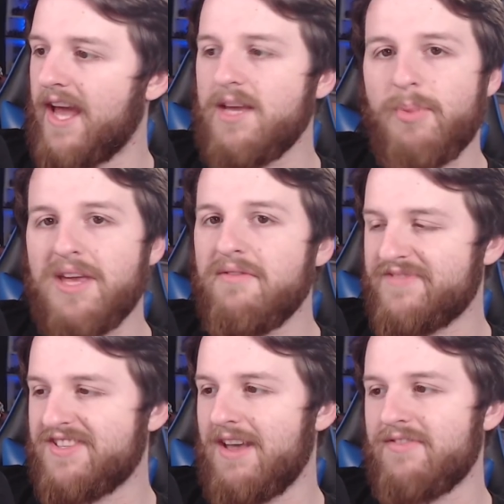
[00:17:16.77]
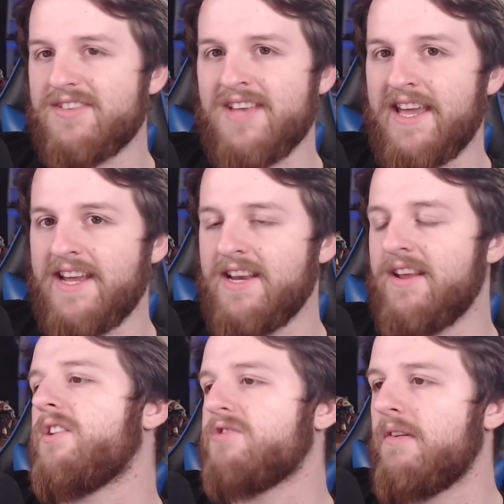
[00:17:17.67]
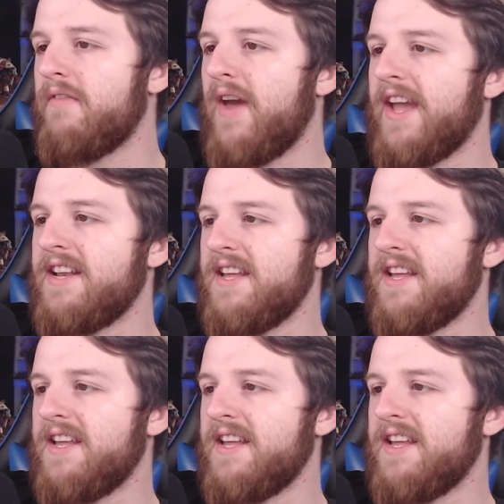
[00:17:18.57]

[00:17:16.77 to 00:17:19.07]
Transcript: AP 17, strength 8,